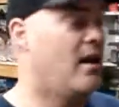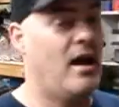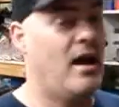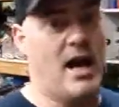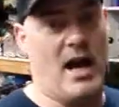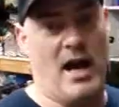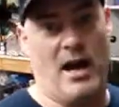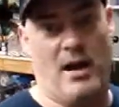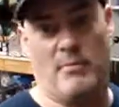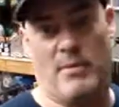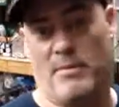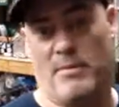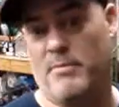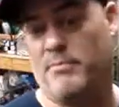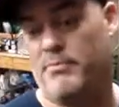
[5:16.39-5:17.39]

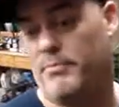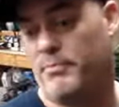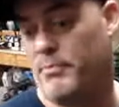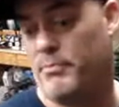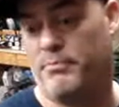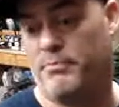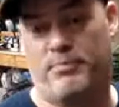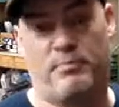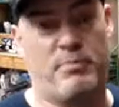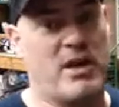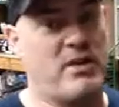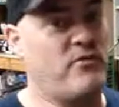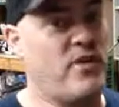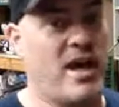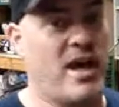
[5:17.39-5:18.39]
I'm a
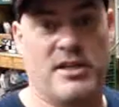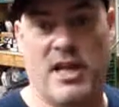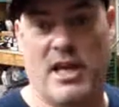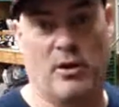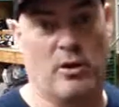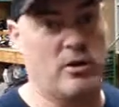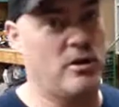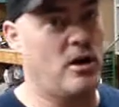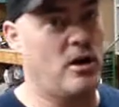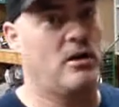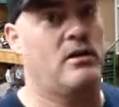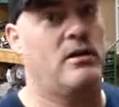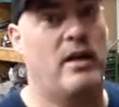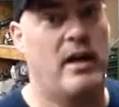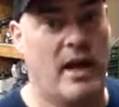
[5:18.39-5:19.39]
big fan of Dale
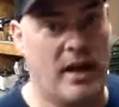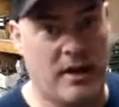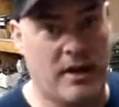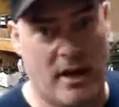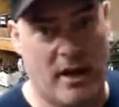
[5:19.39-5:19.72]
Earnhardt, and